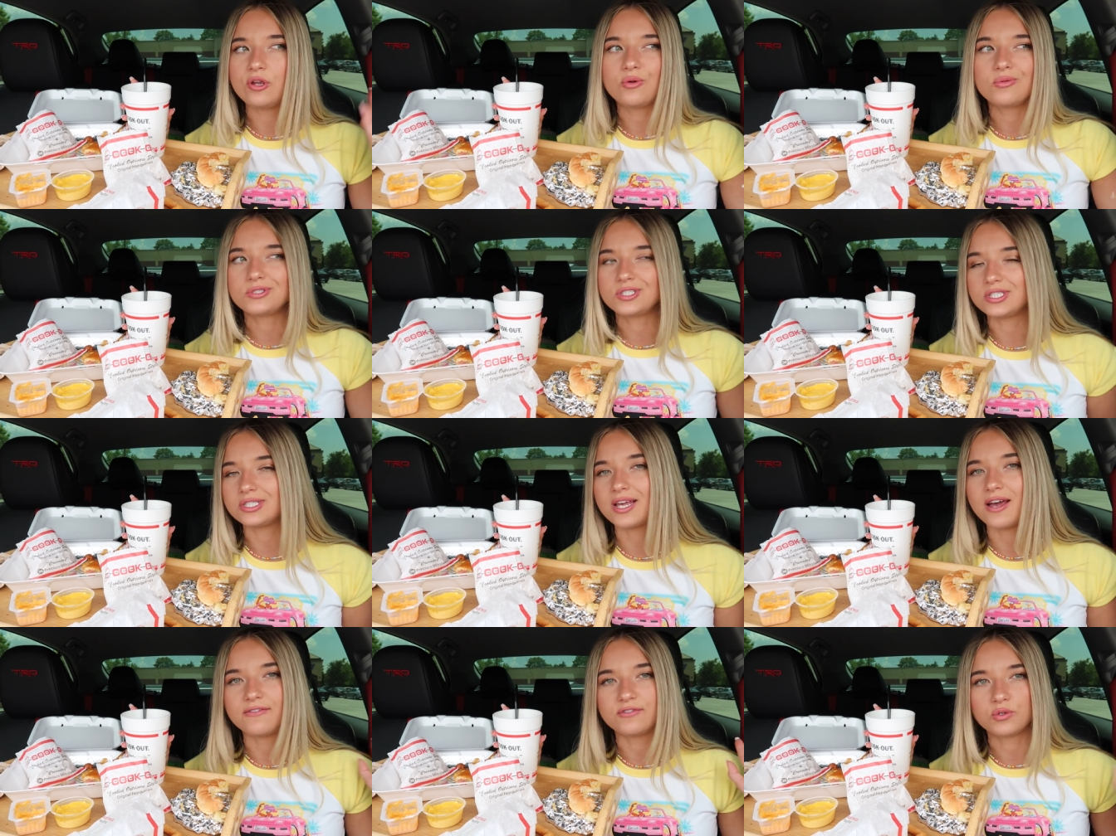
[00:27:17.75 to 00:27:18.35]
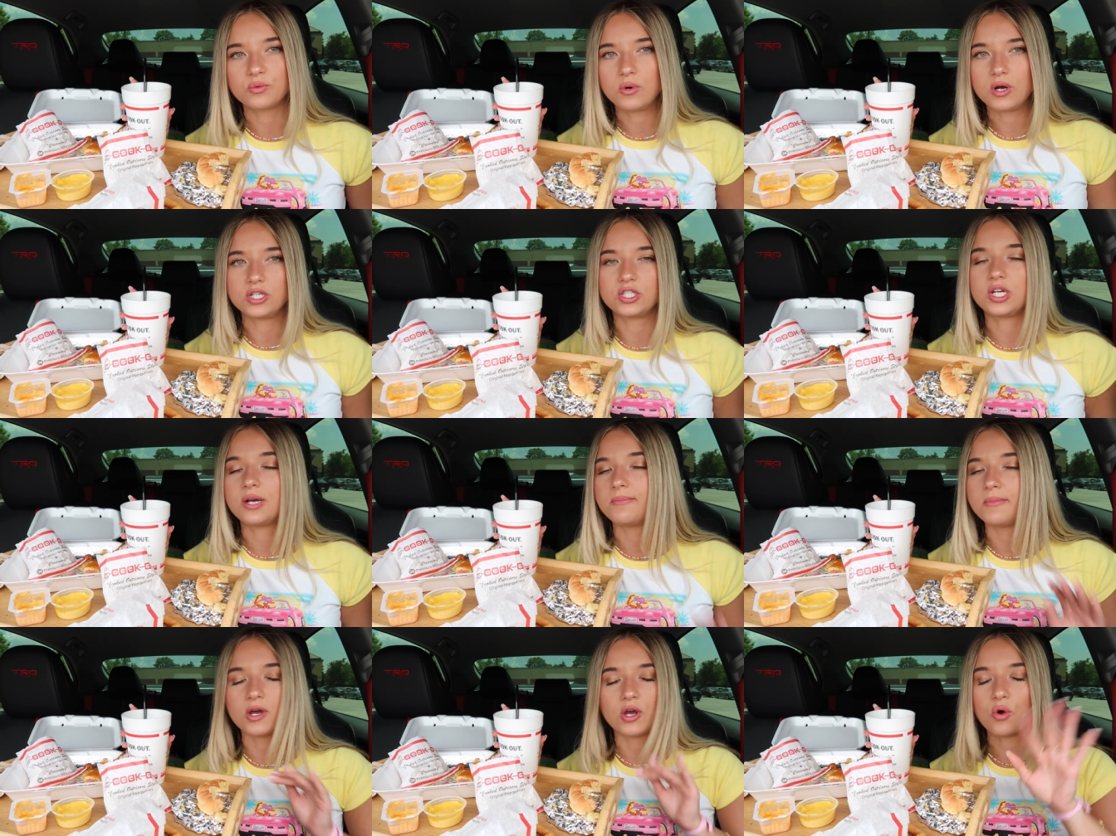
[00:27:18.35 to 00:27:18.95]
You would just have to watch
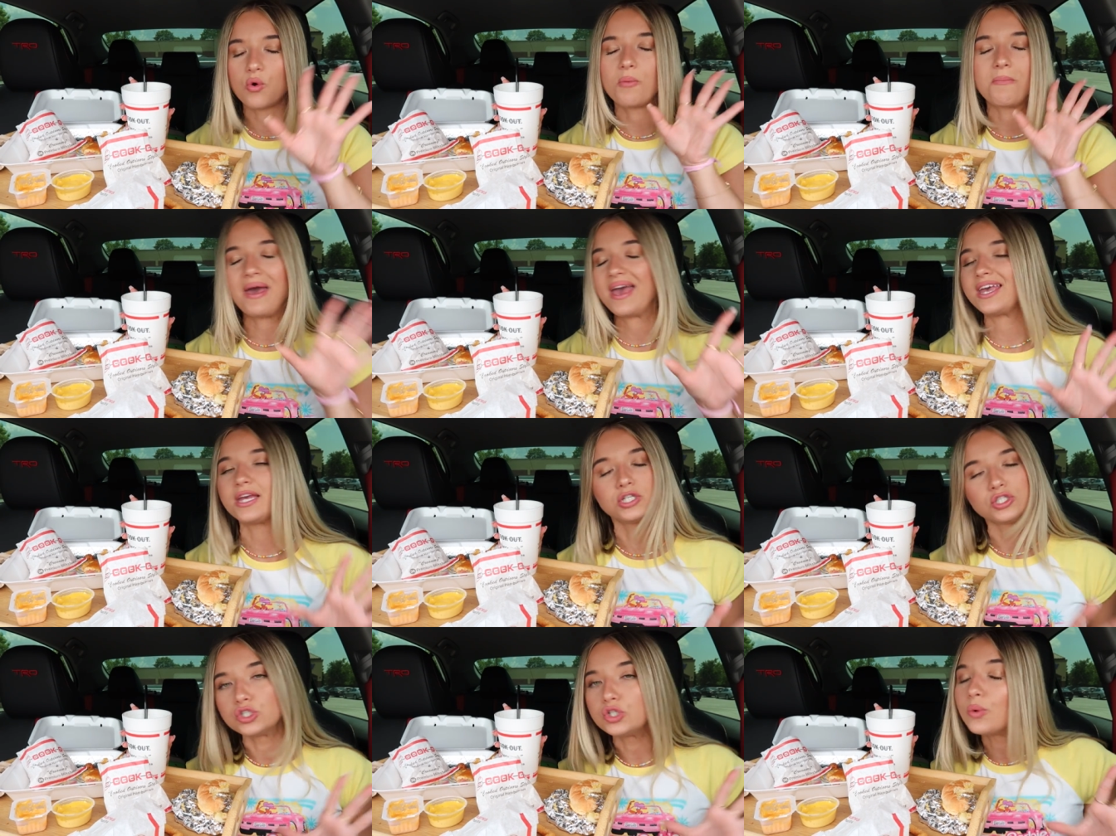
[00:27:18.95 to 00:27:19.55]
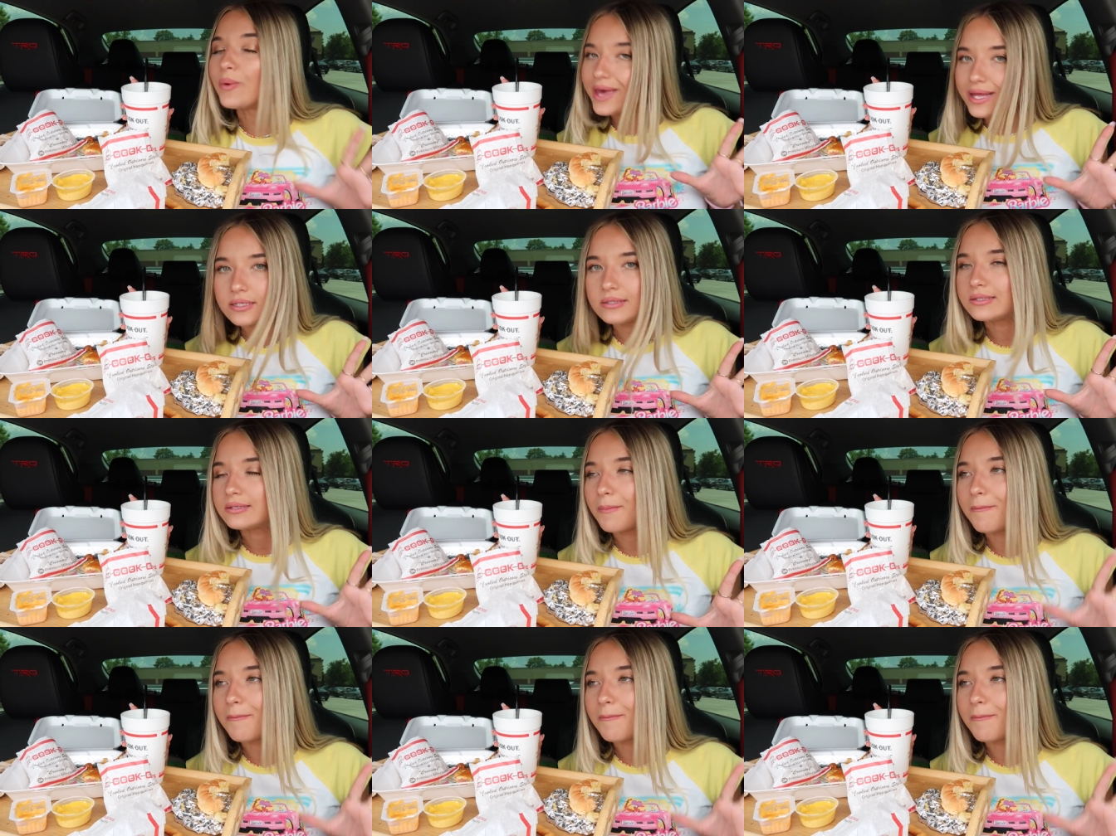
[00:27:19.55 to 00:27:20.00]
it. I'm not going back into it.